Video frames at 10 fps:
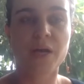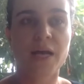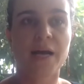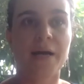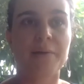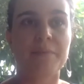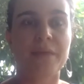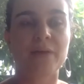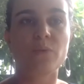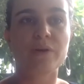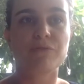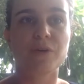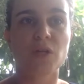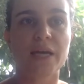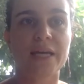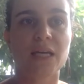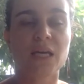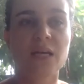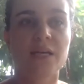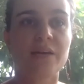And we feel like,
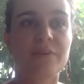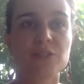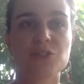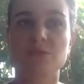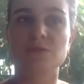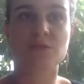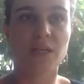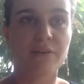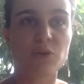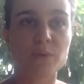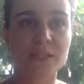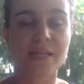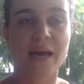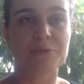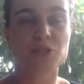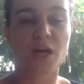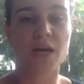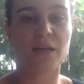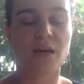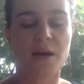given, just to give you a
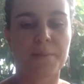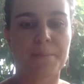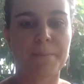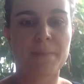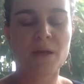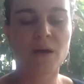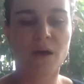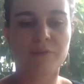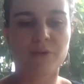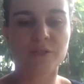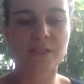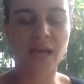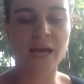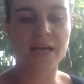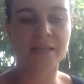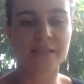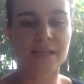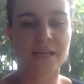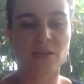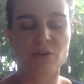snapshot of our size,
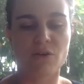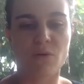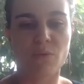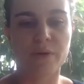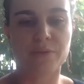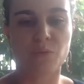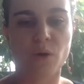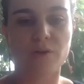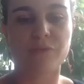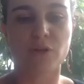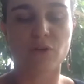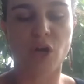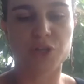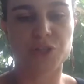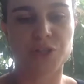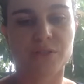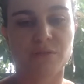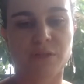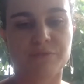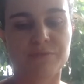that, you know, with one of the largest
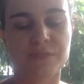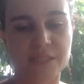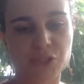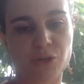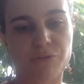sort of digital